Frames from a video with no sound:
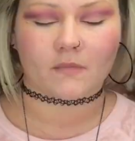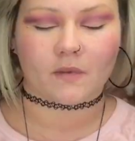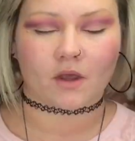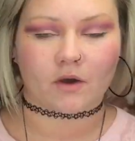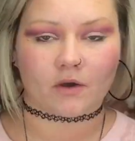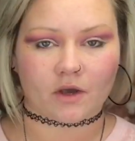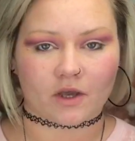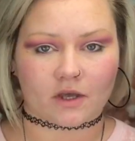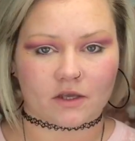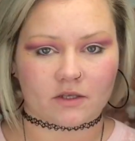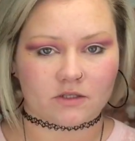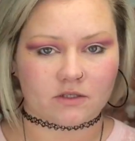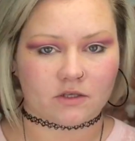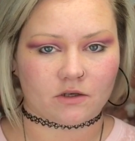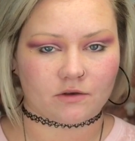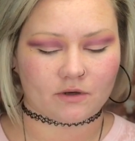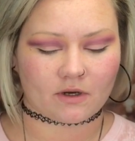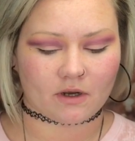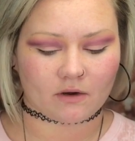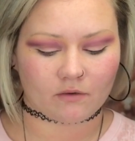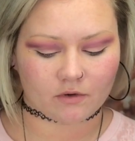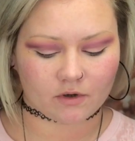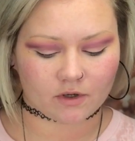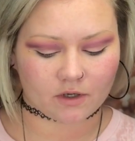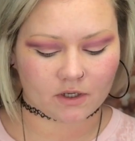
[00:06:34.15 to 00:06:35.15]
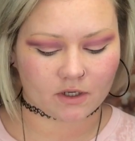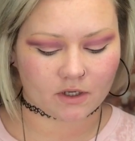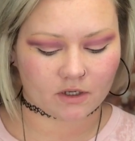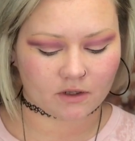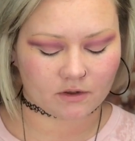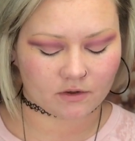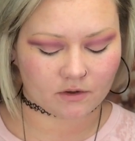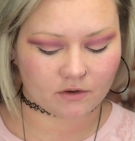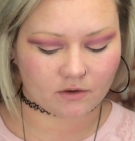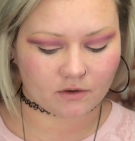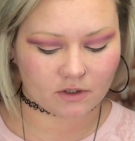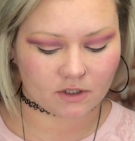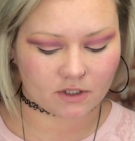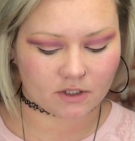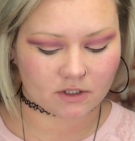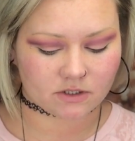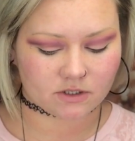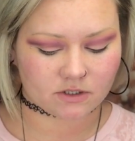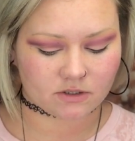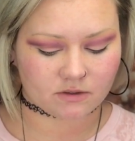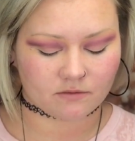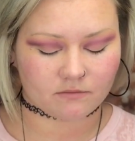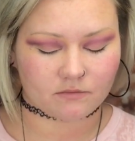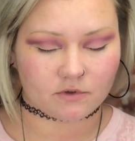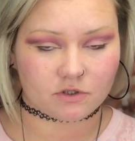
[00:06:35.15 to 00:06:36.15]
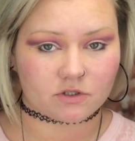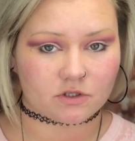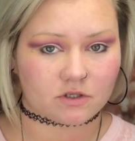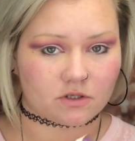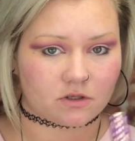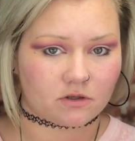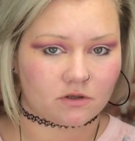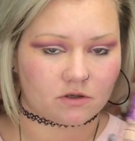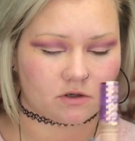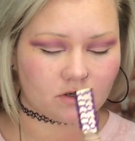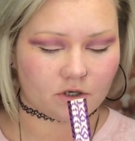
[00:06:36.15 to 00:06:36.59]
Okay, so now we're going to cut the crease. So I'm using